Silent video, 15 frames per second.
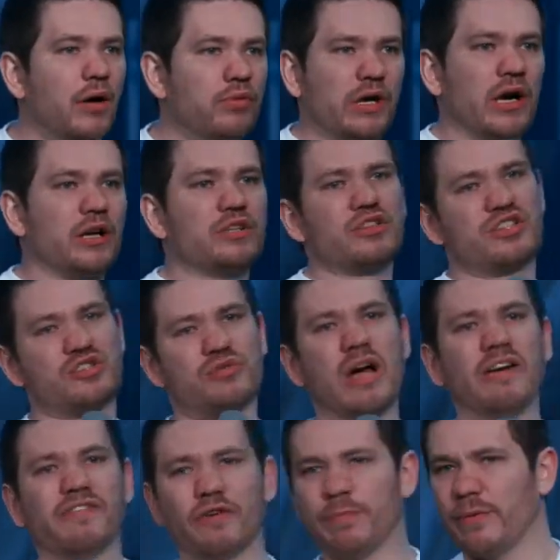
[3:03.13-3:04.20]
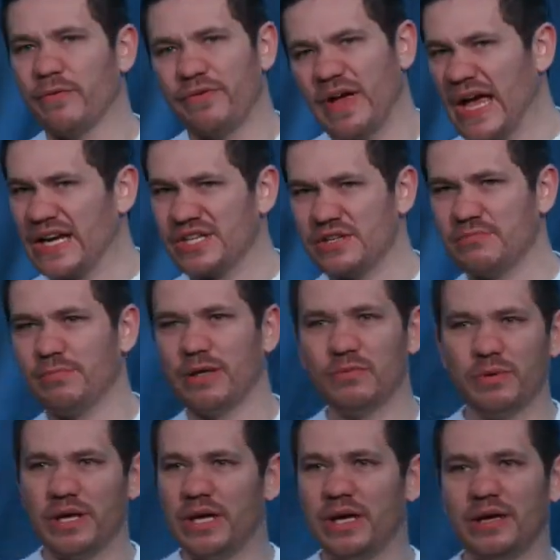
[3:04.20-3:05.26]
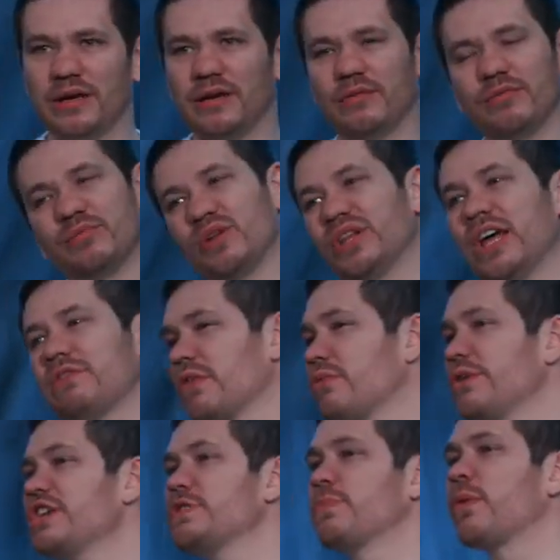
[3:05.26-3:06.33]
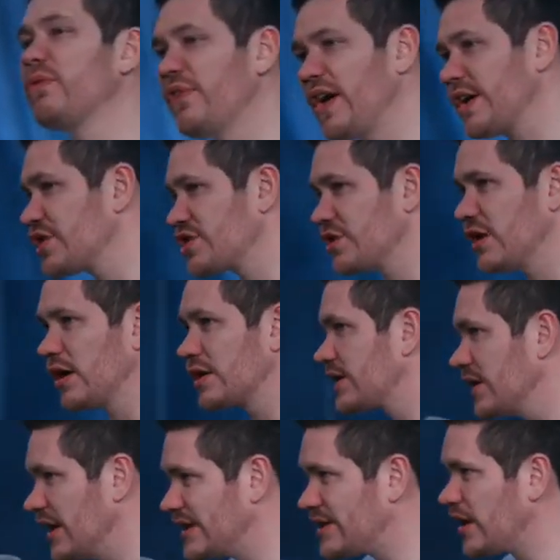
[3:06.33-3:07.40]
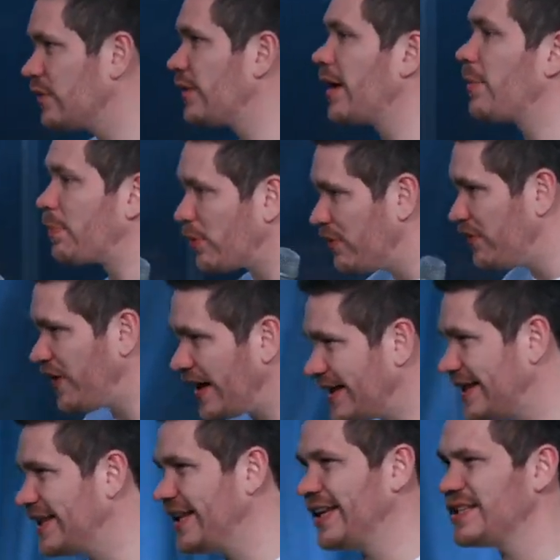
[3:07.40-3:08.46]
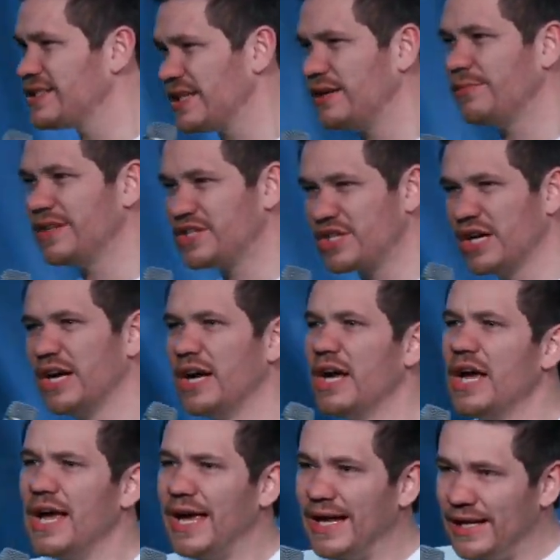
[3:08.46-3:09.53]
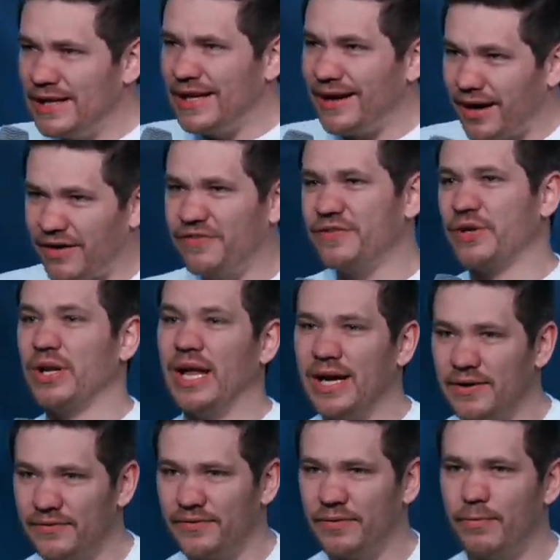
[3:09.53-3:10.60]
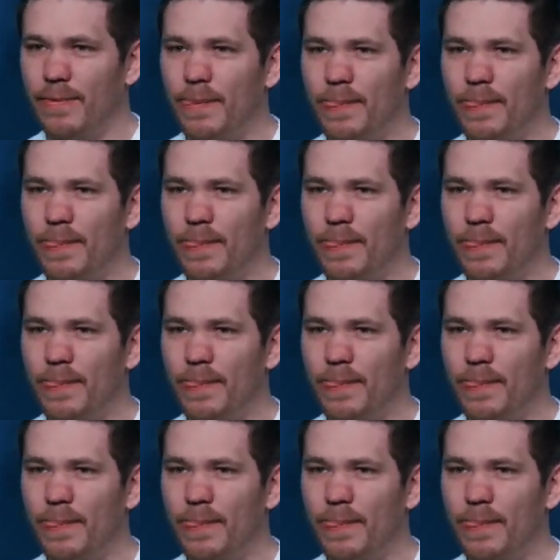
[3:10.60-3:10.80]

We are to strive for perfection, but we will never reach perfection until we are perfected in his image in the afterlife.